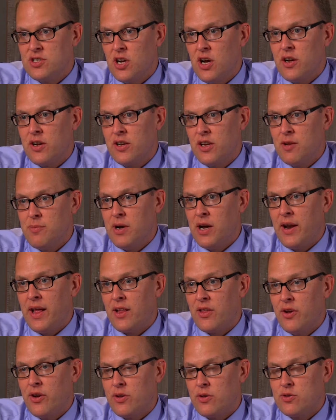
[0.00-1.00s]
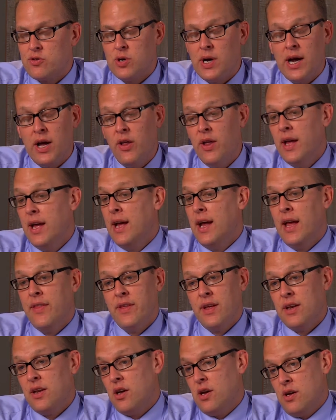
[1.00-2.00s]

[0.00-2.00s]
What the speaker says: talking about a clinical trial. And then,